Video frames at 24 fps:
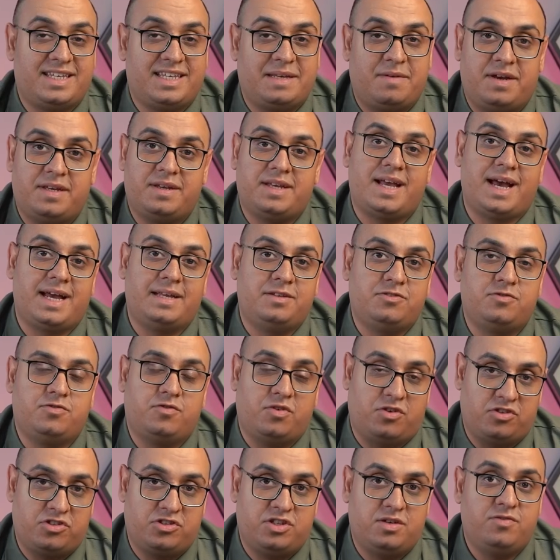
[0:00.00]
even last for
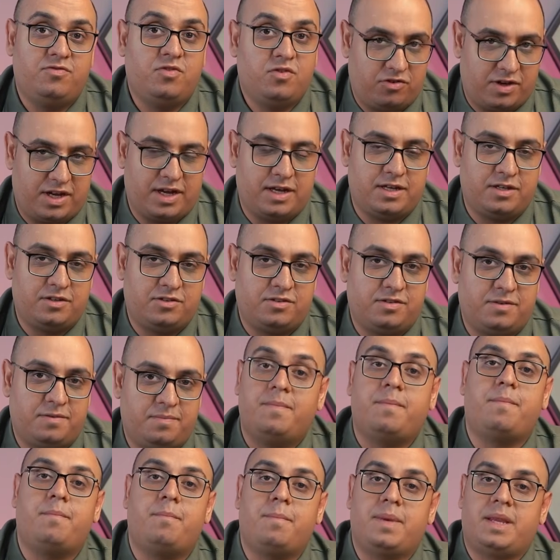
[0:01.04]
several days.
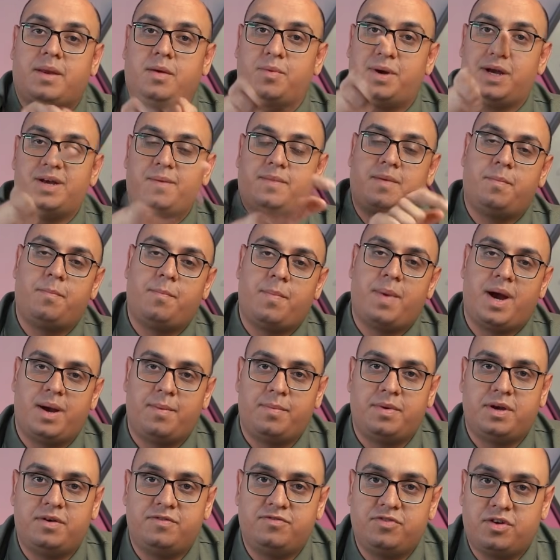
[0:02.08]
By the way, the
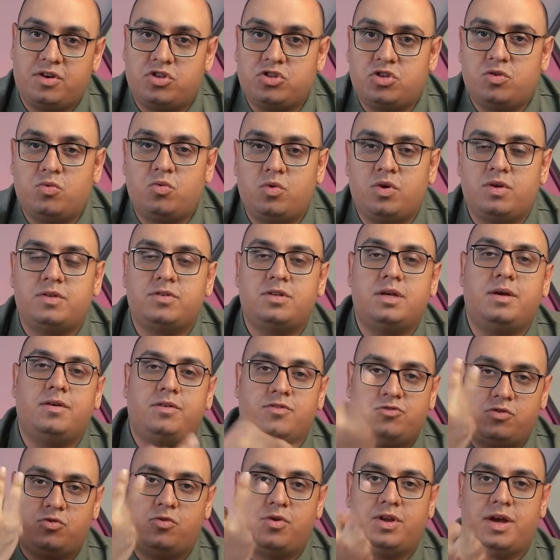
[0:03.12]
mopping function works on
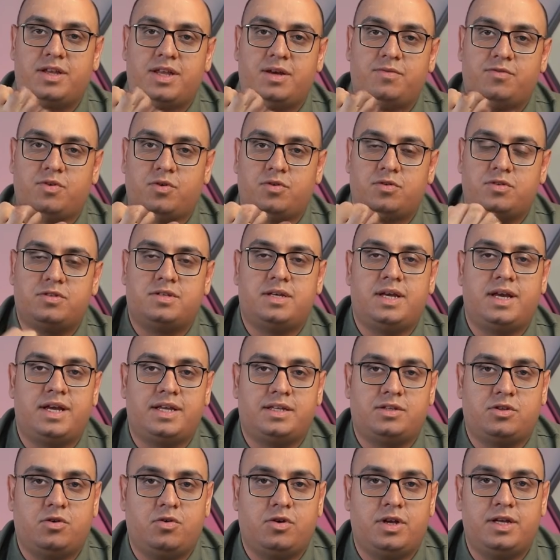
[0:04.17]
3 levels,
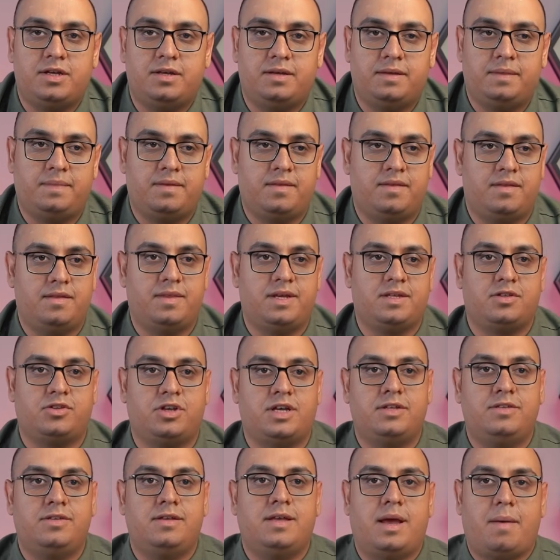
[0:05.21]
and you can
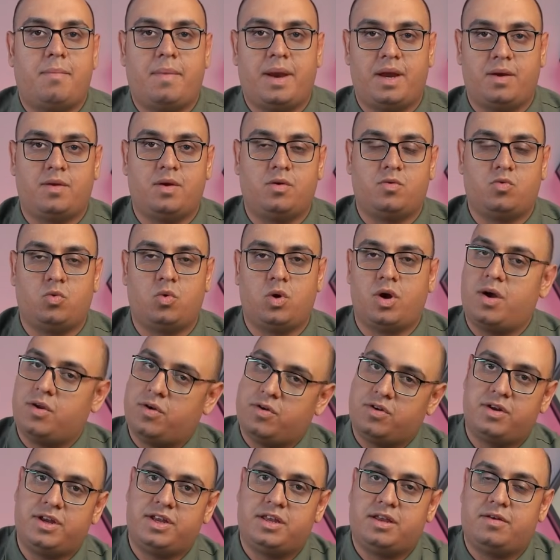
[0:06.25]
adjust the amount of water
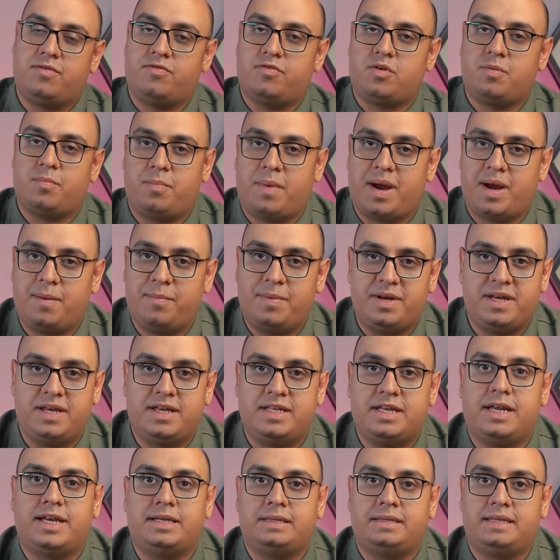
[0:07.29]
needed for mopping
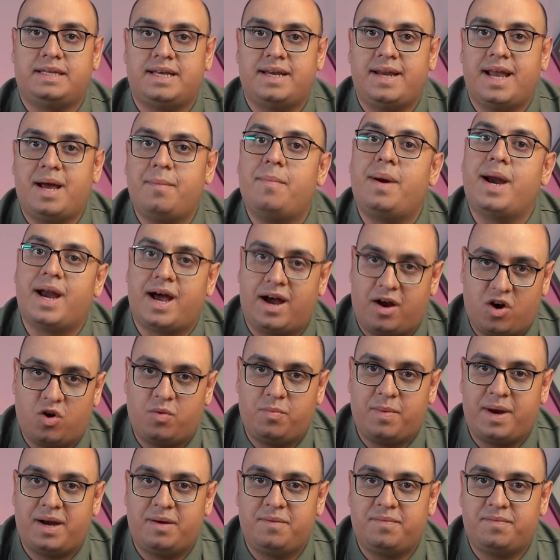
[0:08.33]
in the MI
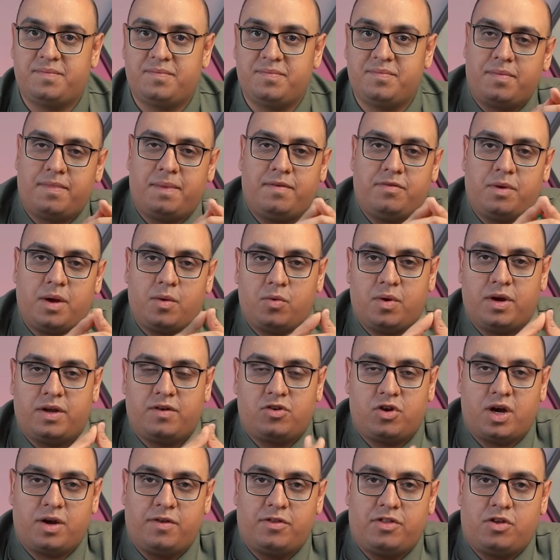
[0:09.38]
Home app. If I want to
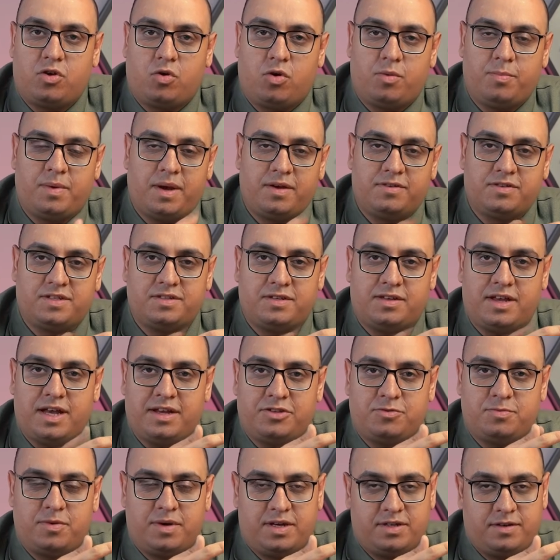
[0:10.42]
talk to you about the
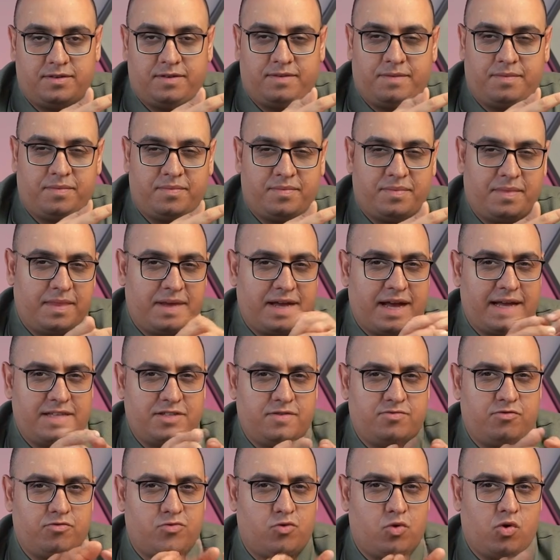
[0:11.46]
dustbin, it has a
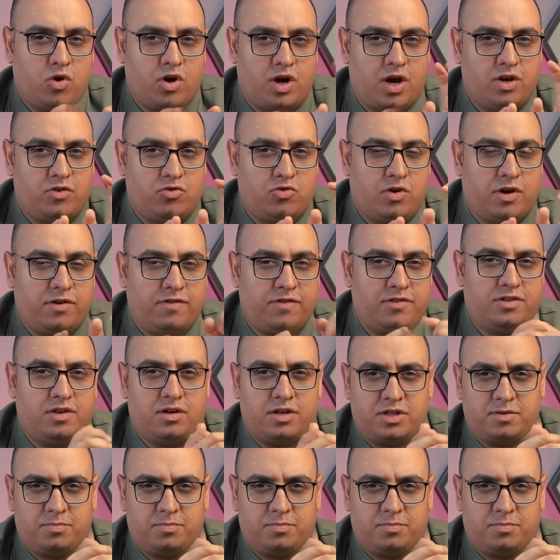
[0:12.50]
430